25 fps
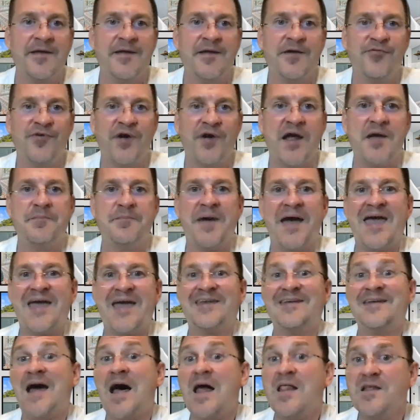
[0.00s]
right? By
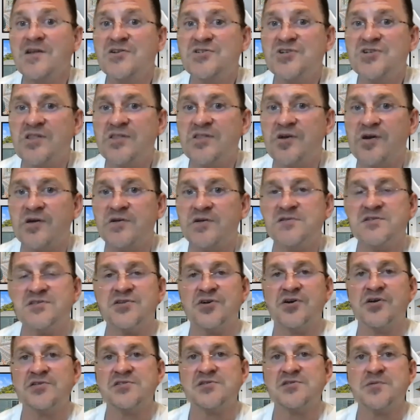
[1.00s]
acknowledging their
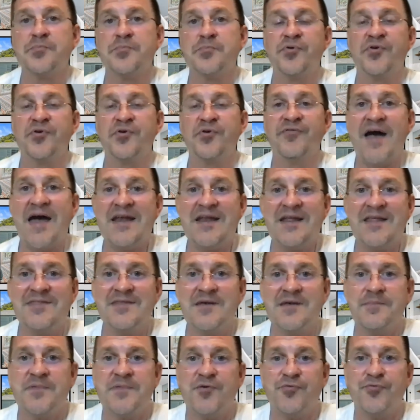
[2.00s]
concerns and providing
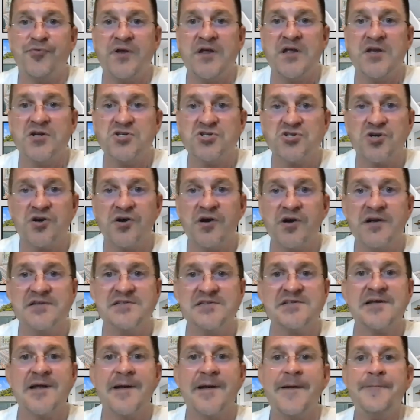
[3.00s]
them the
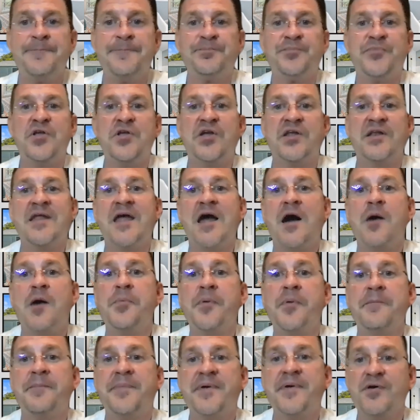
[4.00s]
reassurance, you can
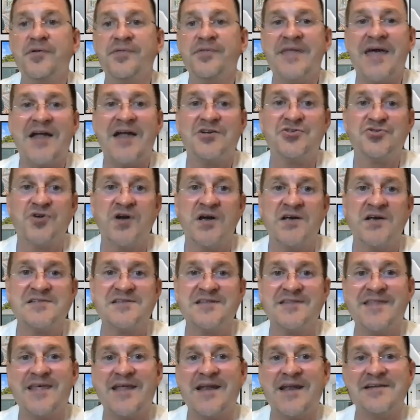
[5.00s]
help build that trust
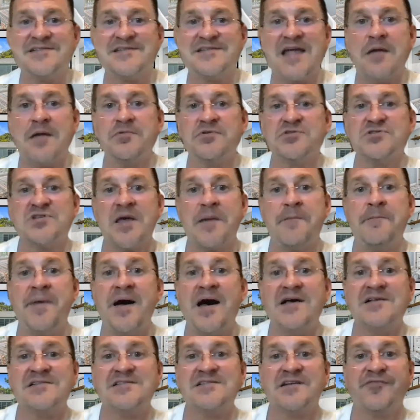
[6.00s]
and that establish that
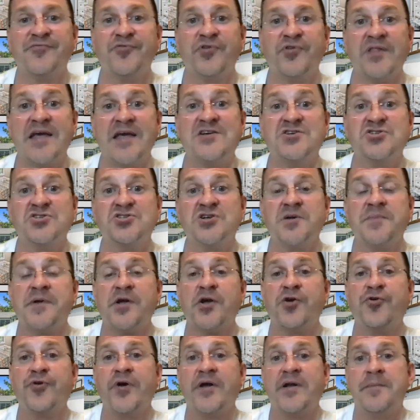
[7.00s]
positive relationship
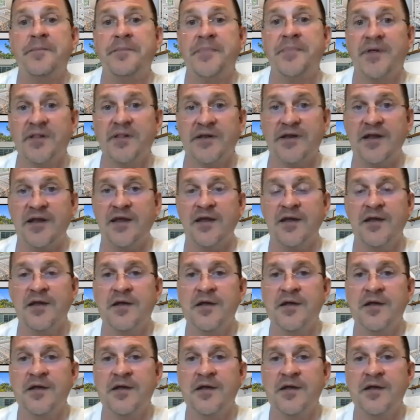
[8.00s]
and credibility.